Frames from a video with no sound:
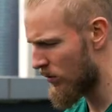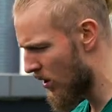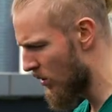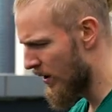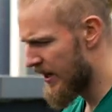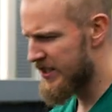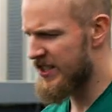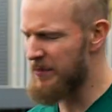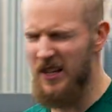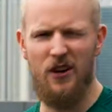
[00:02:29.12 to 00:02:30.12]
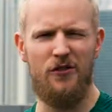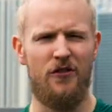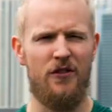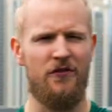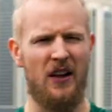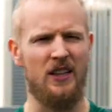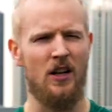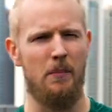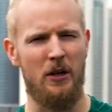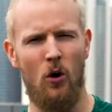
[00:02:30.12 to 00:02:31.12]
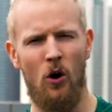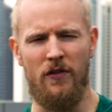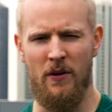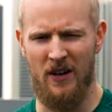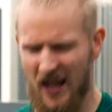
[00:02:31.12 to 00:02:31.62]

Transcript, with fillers: whoa, something felt a little bit off. I was